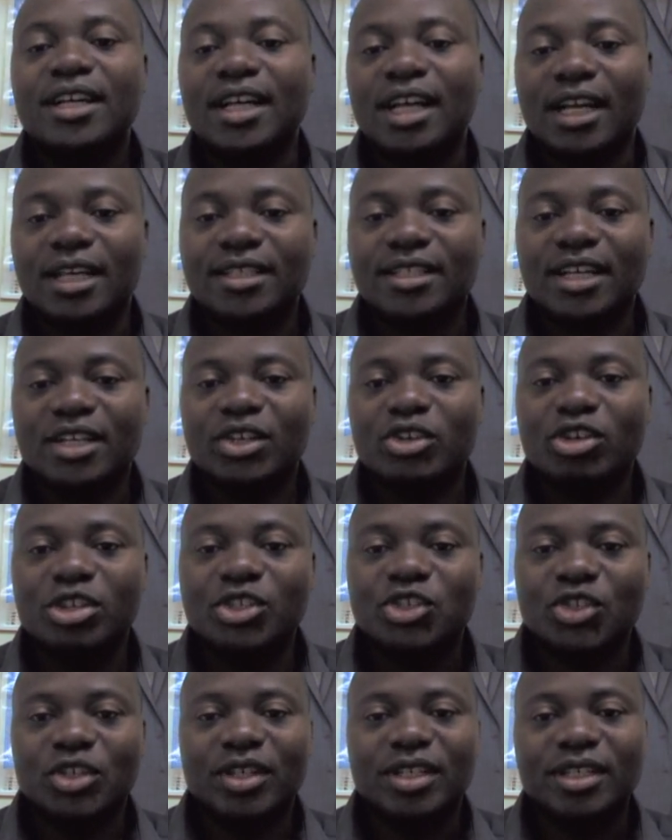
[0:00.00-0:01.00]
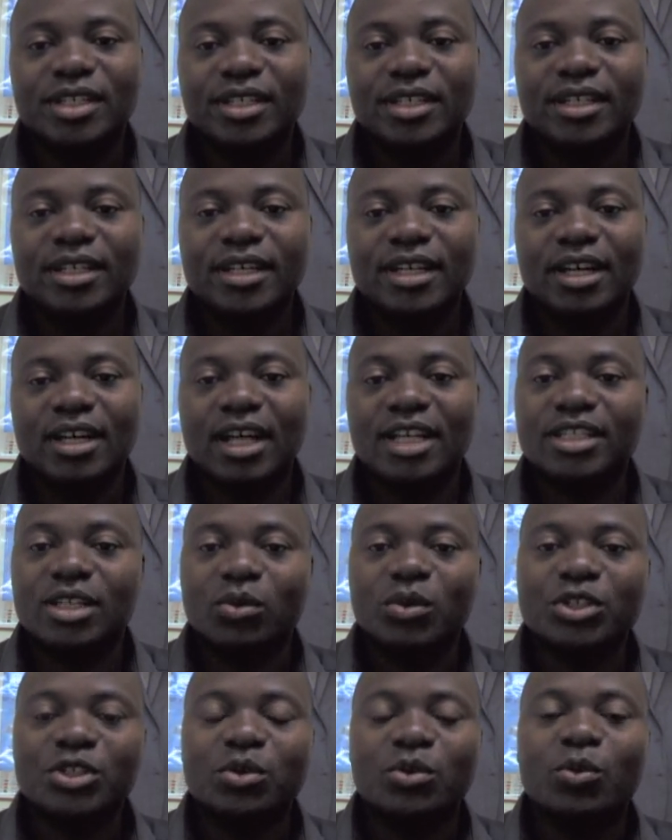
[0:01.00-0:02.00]
Is that Christian? And that's a
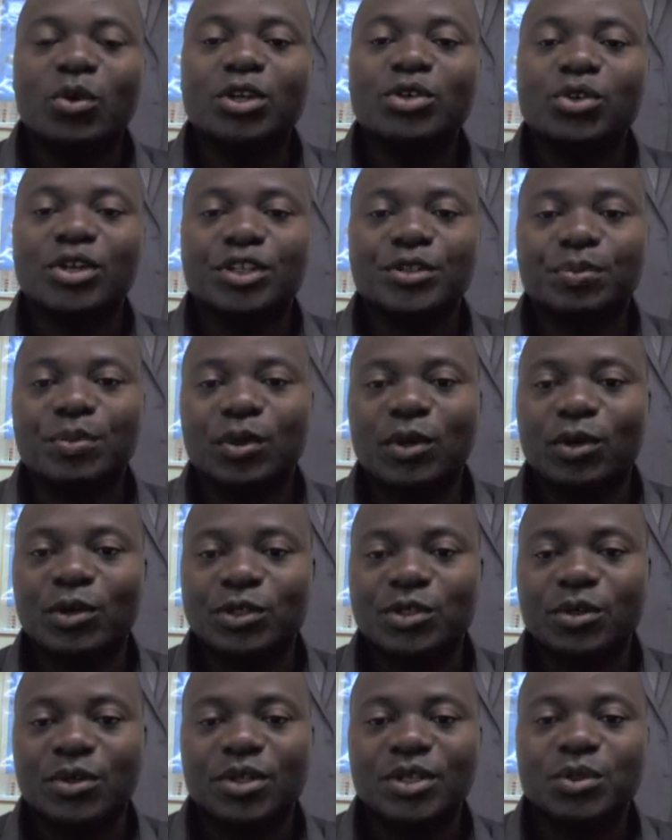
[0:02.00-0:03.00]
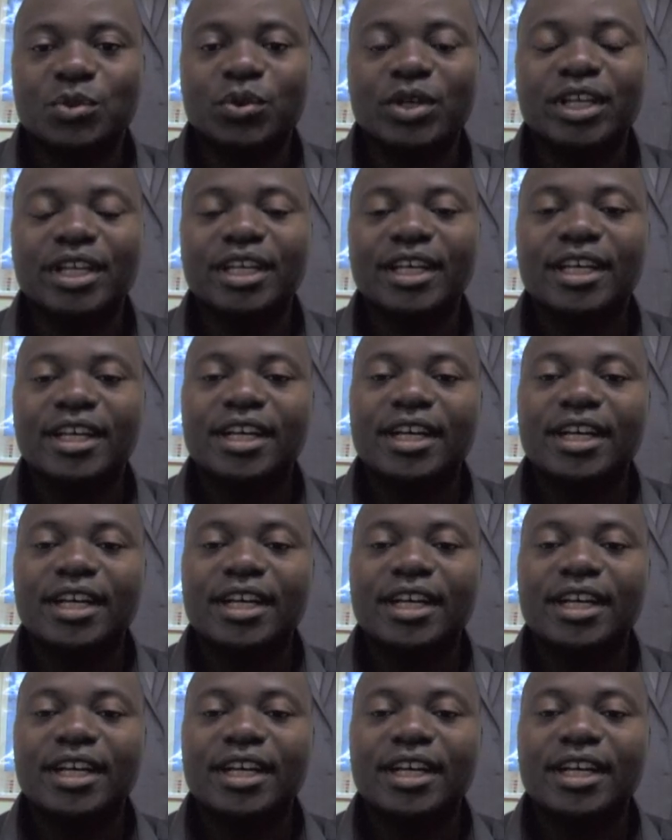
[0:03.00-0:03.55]
question we want to explore also this week.